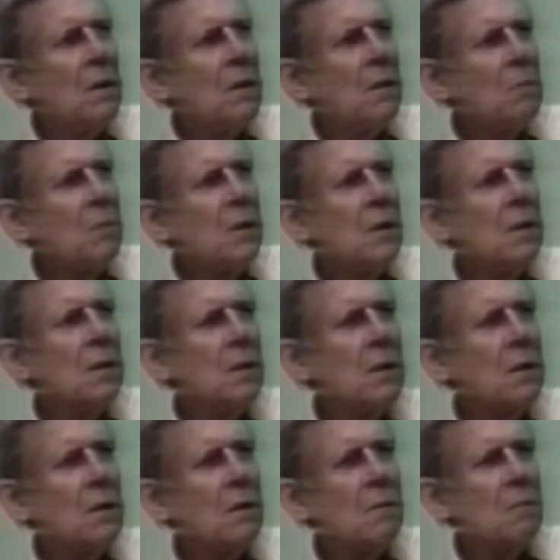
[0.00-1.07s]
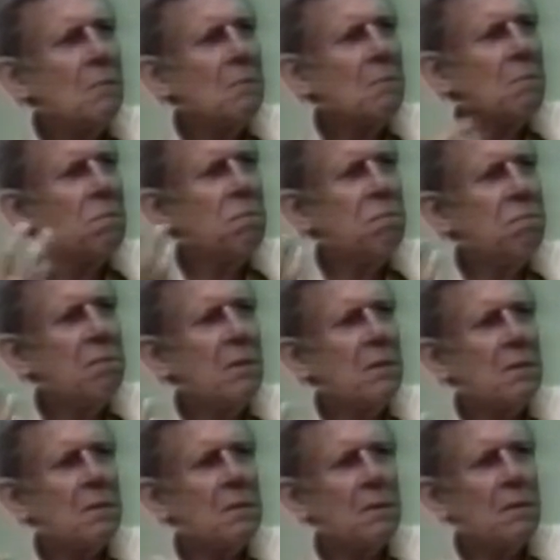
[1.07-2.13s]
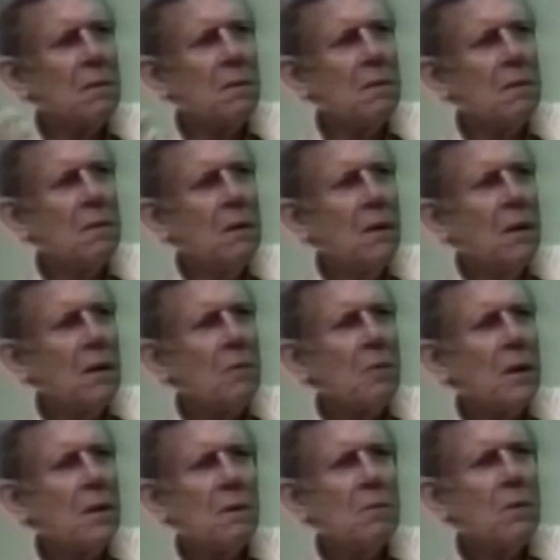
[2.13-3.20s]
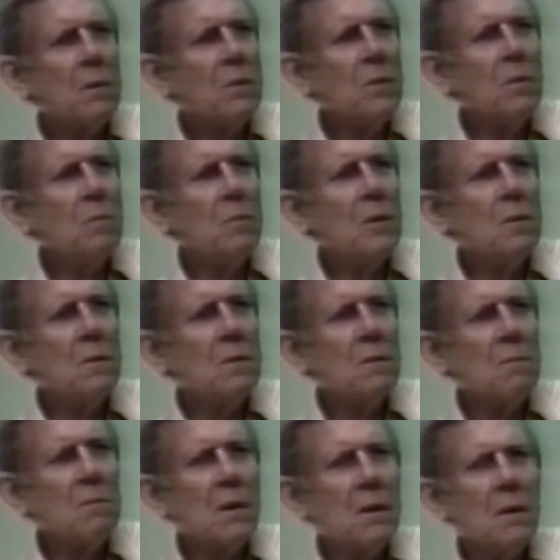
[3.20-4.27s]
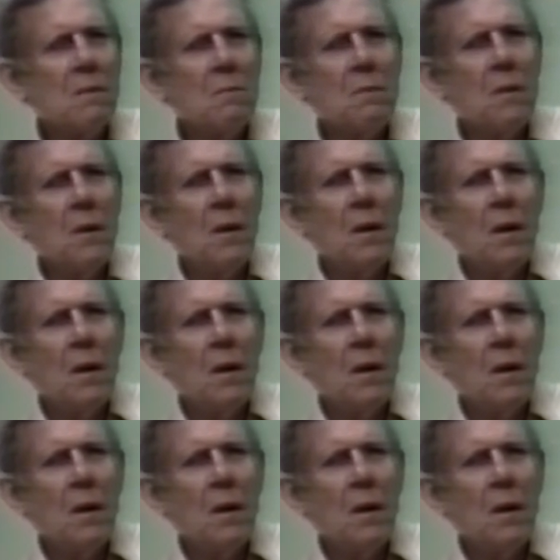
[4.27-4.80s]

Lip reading: And me, I'm just around, or humans, around,